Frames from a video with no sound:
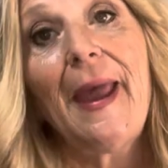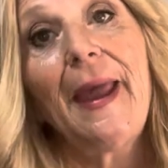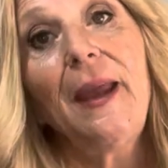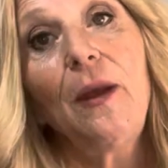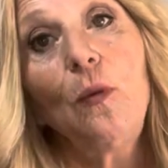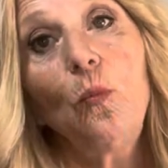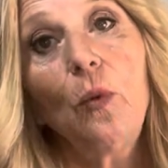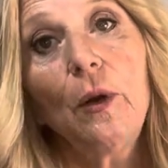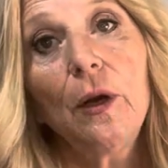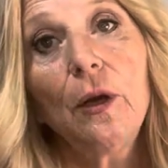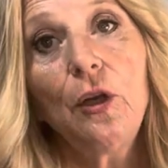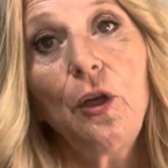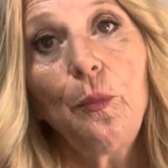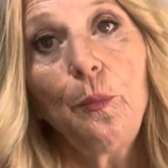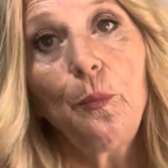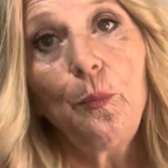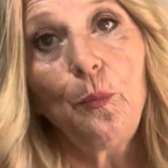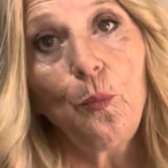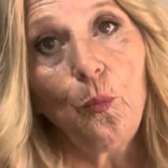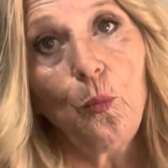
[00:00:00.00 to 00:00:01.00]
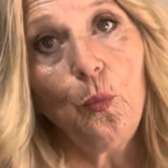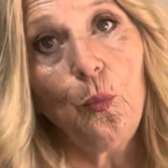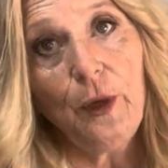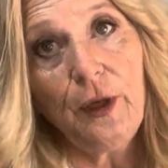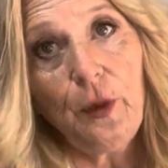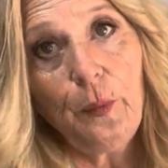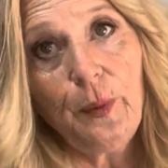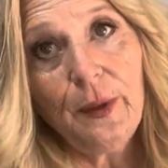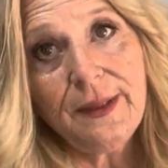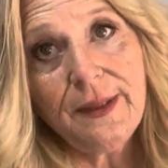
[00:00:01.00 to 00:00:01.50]
And when
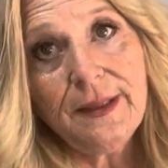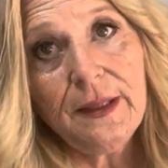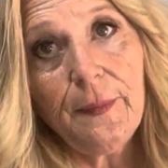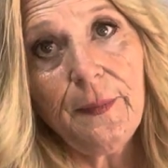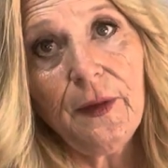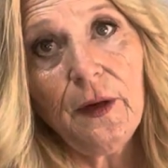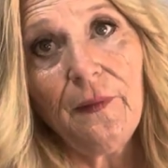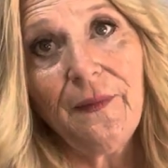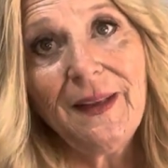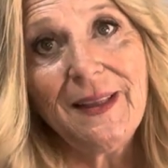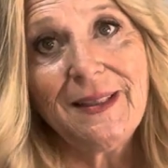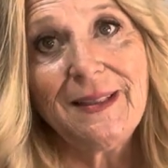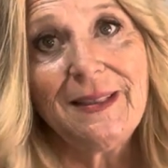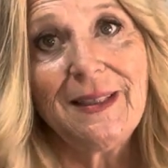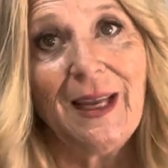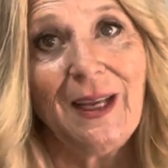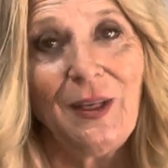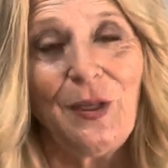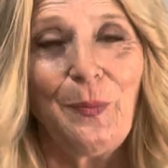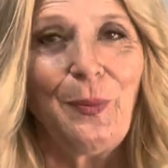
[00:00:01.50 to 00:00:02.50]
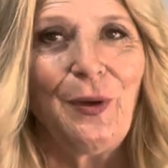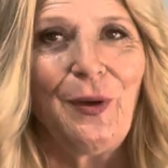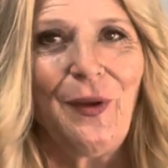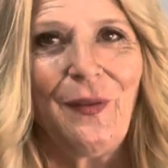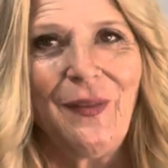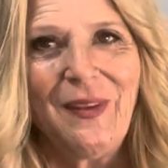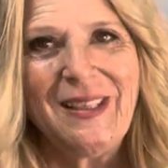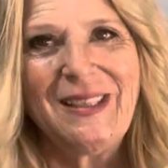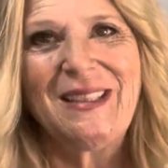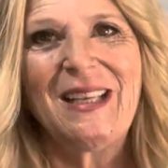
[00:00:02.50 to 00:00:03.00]
you put something on this side, you put it
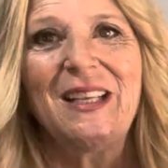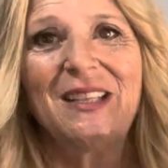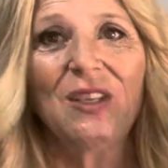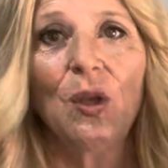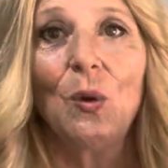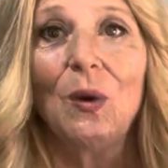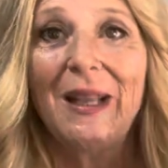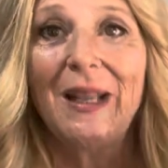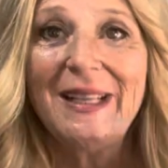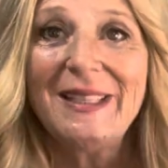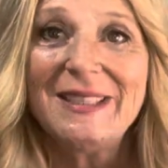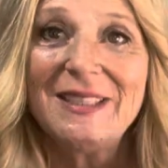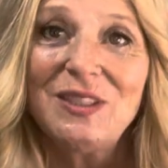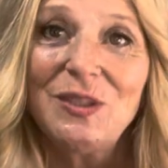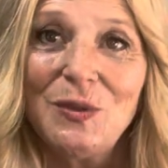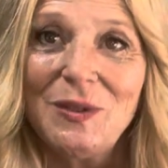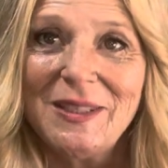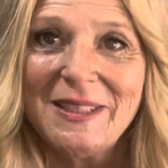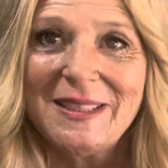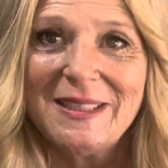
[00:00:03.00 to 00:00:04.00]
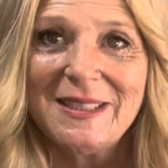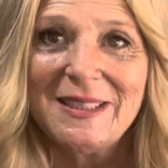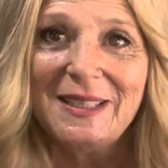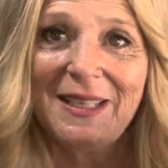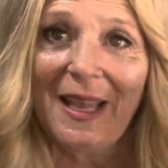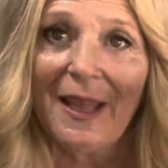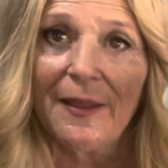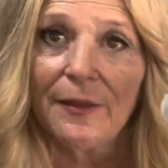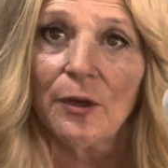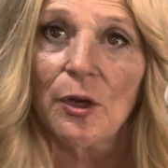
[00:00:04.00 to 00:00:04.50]
on this side. So let's do this
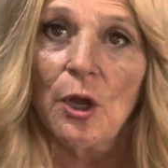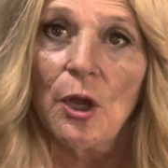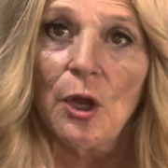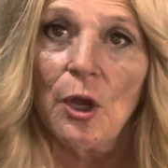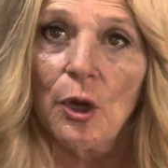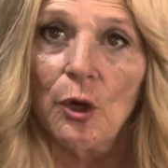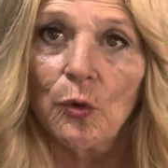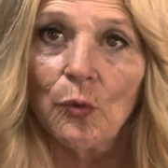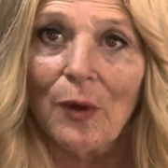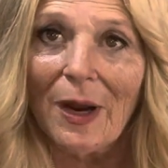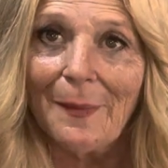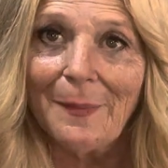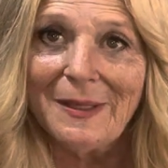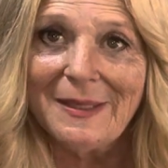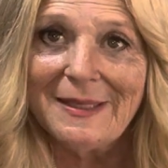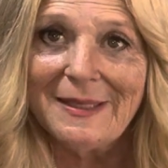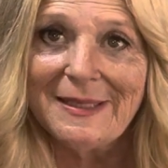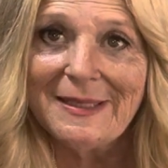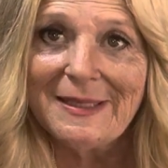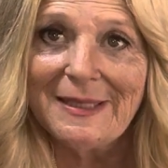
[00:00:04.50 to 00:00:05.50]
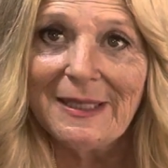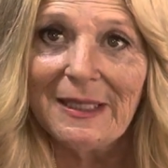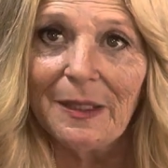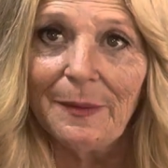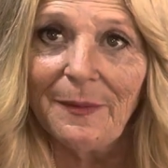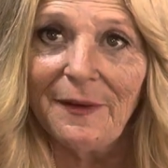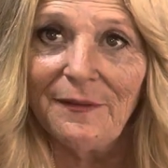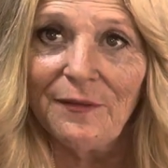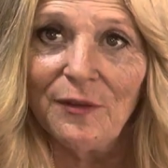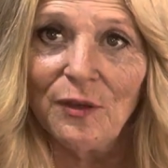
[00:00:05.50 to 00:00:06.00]
together. Grab a
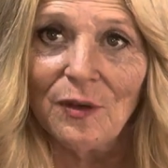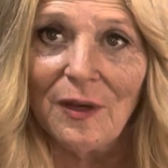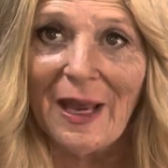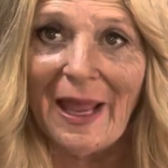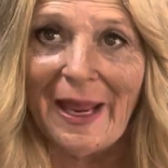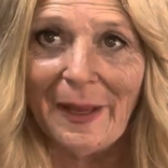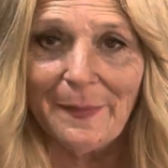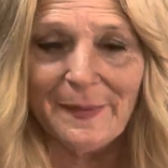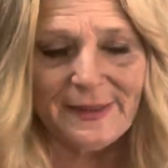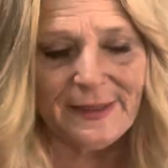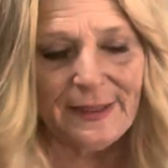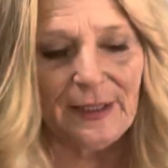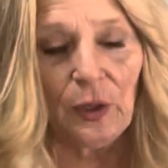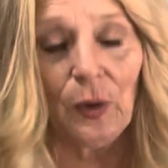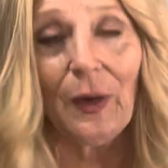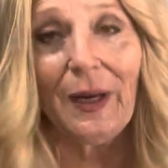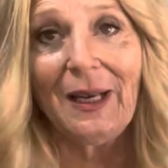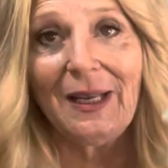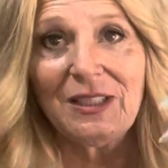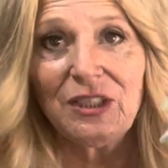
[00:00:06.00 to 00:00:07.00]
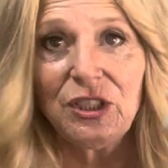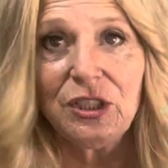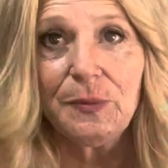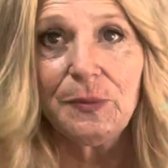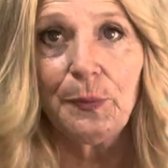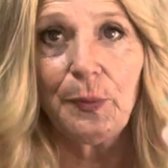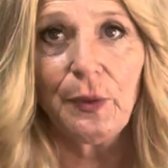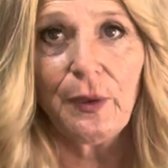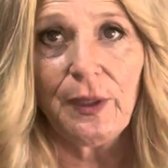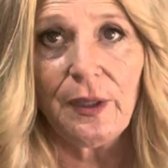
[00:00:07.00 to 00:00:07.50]
stem of your lamb's ear and let's just
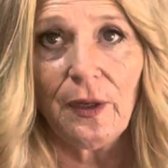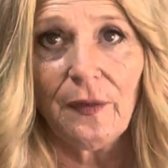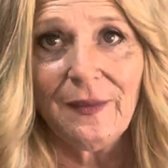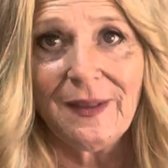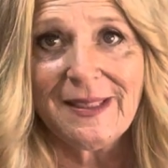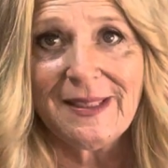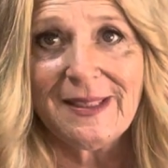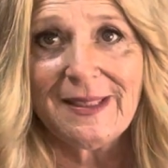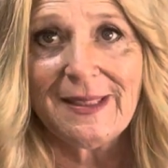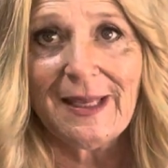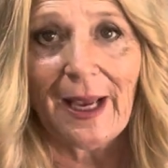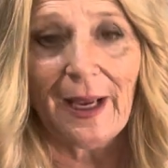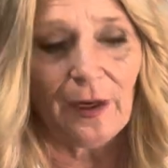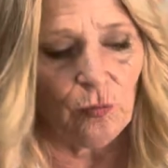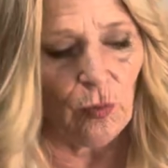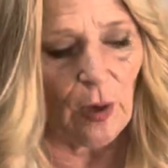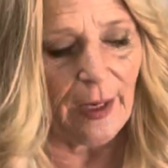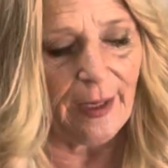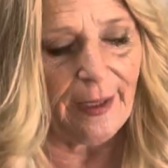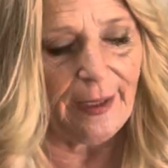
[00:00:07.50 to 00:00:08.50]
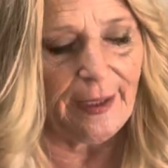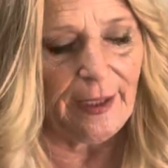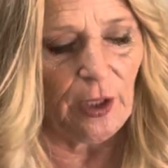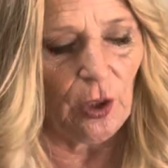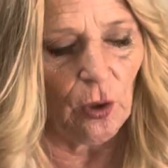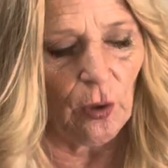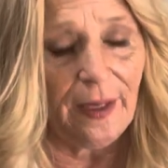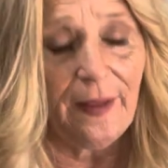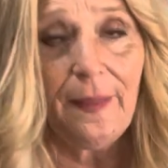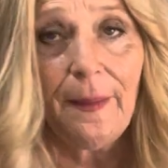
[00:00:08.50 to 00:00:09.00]
put it on the side right
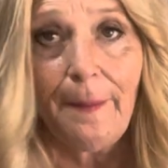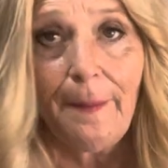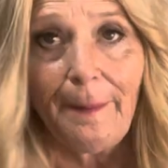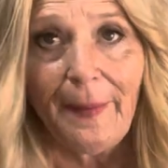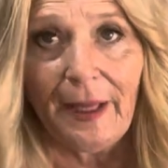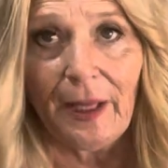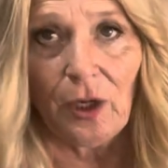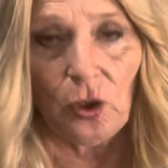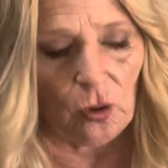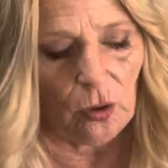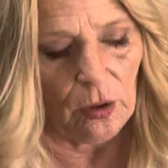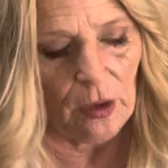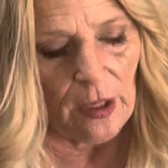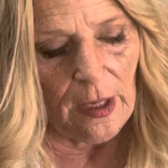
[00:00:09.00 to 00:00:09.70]
here in the middle.